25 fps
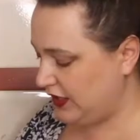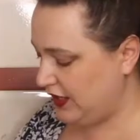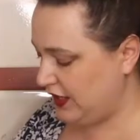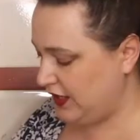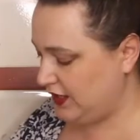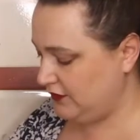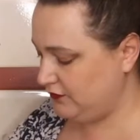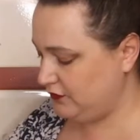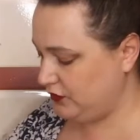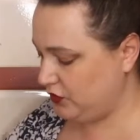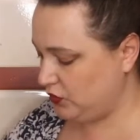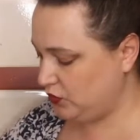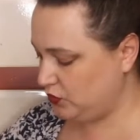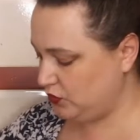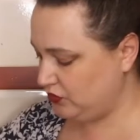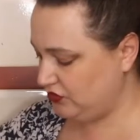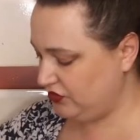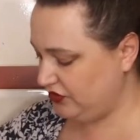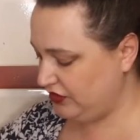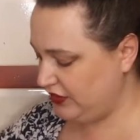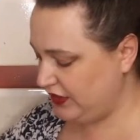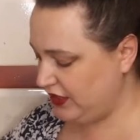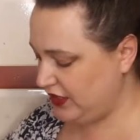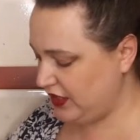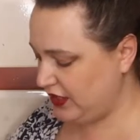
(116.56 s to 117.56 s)
I have
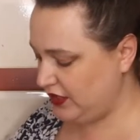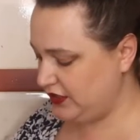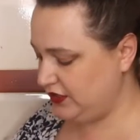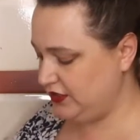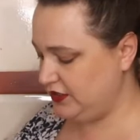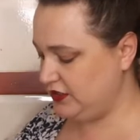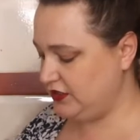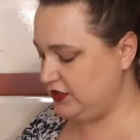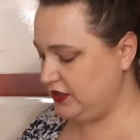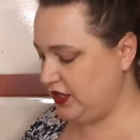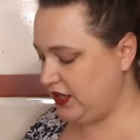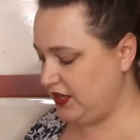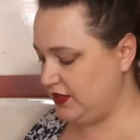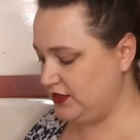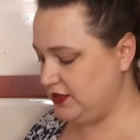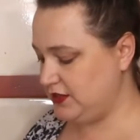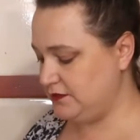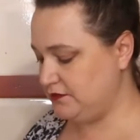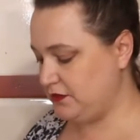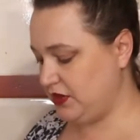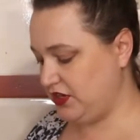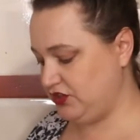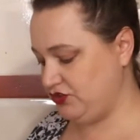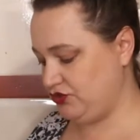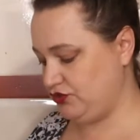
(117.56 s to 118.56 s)
cooked the onion and
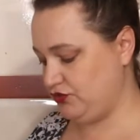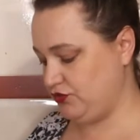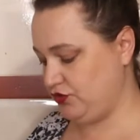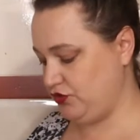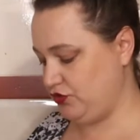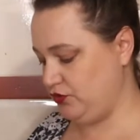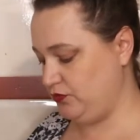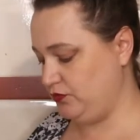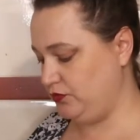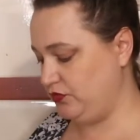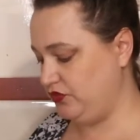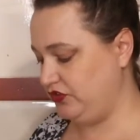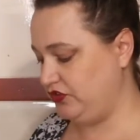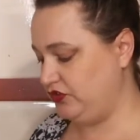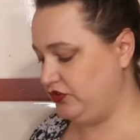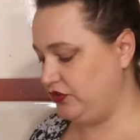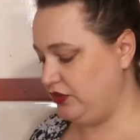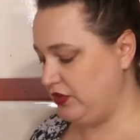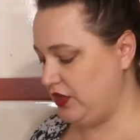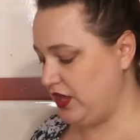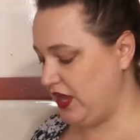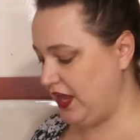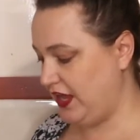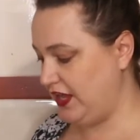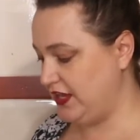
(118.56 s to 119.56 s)
the mushrooms
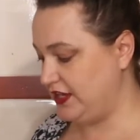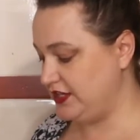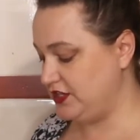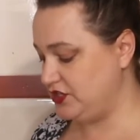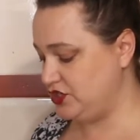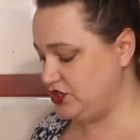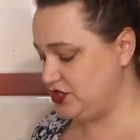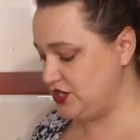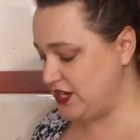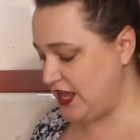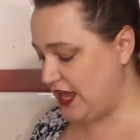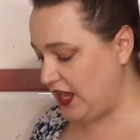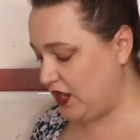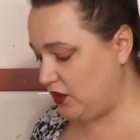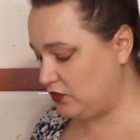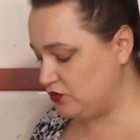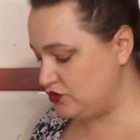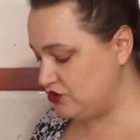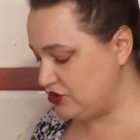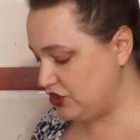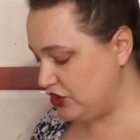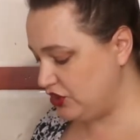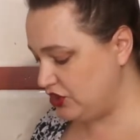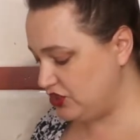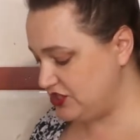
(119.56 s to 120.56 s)
and now
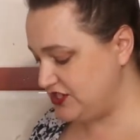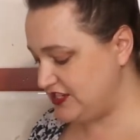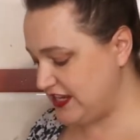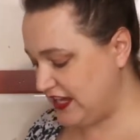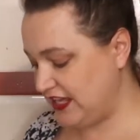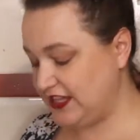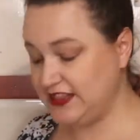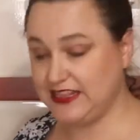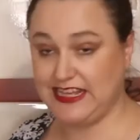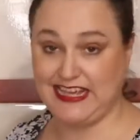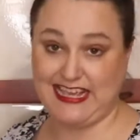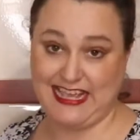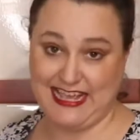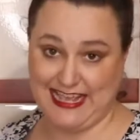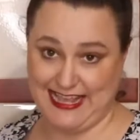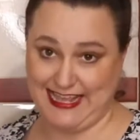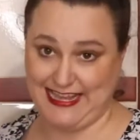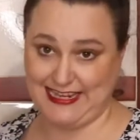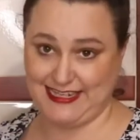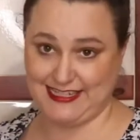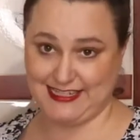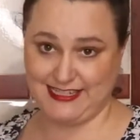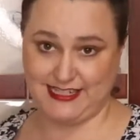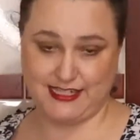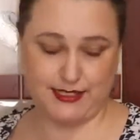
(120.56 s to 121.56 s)
turned down the
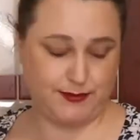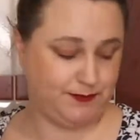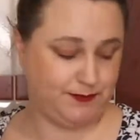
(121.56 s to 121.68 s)
heat.